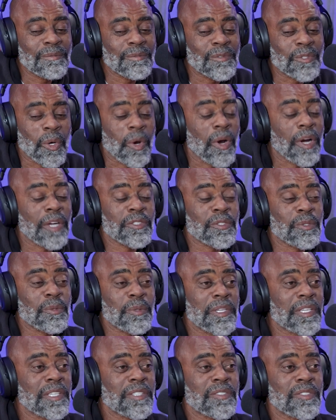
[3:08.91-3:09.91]
jars of
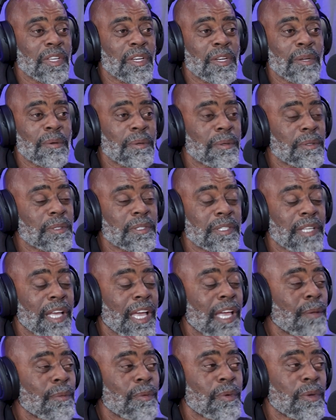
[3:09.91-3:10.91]
weed sitting on the
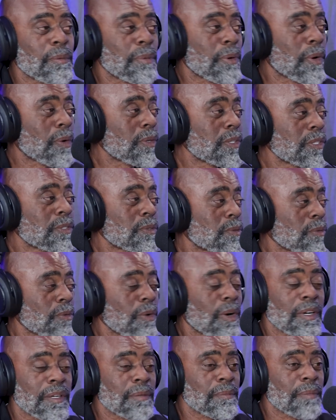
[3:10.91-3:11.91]
table, and the police was
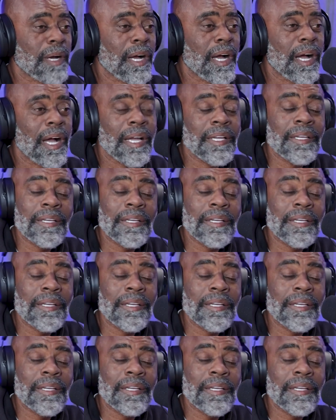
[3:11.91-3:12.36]
walking by,